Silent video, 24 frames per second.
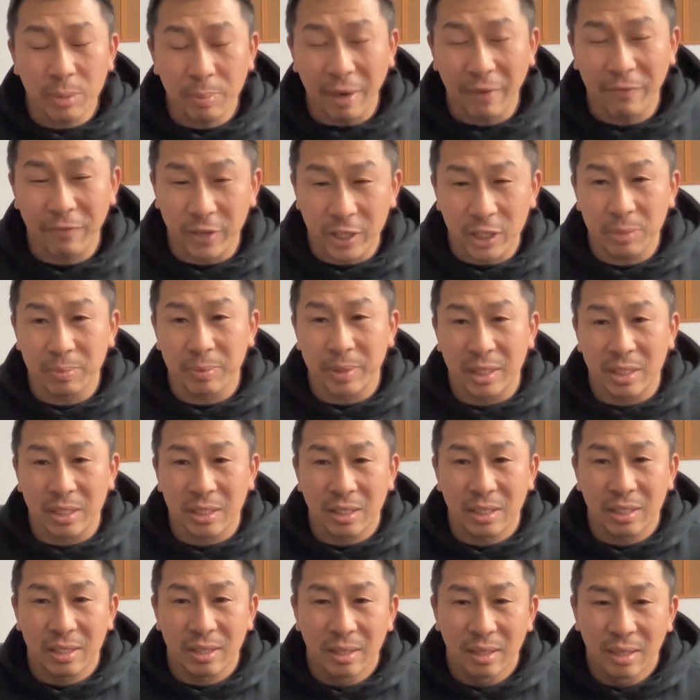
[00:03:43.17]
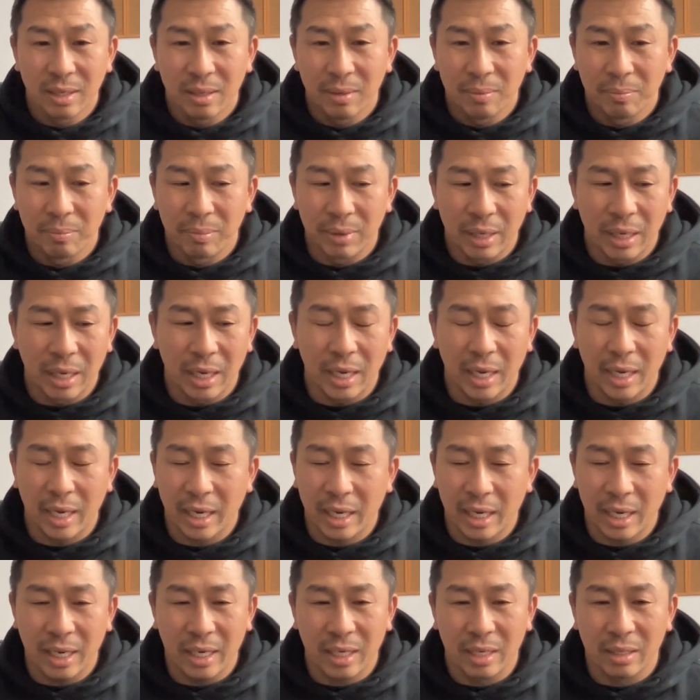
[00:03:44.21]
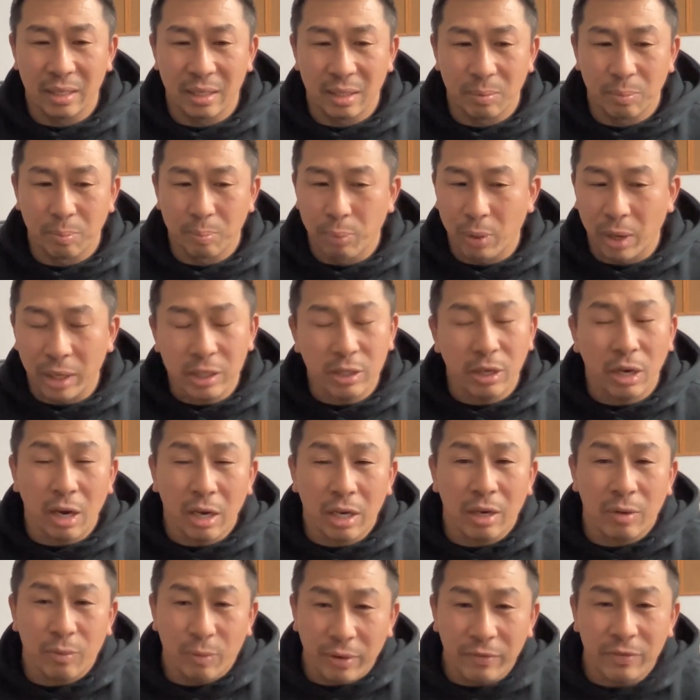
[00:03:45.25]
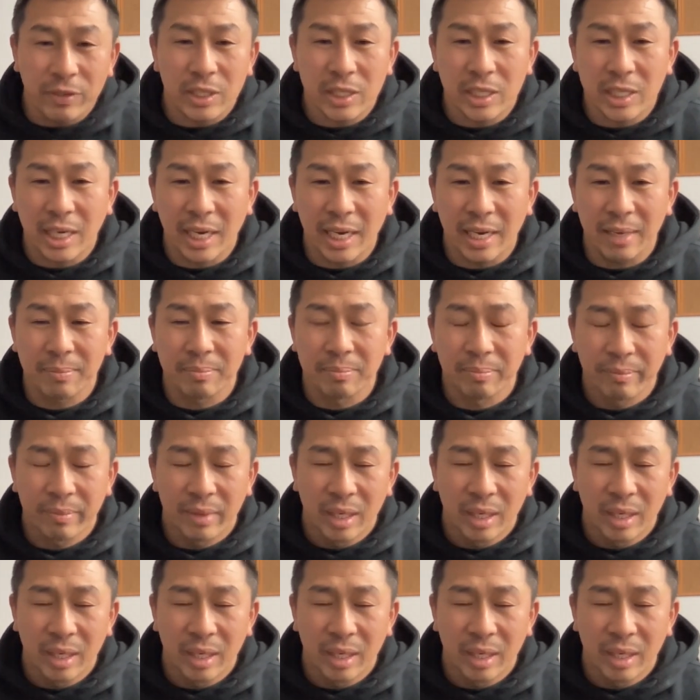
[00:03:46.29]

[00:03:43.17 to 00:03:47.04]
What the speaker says: fishermen and brought to Hong Kong refugee camp.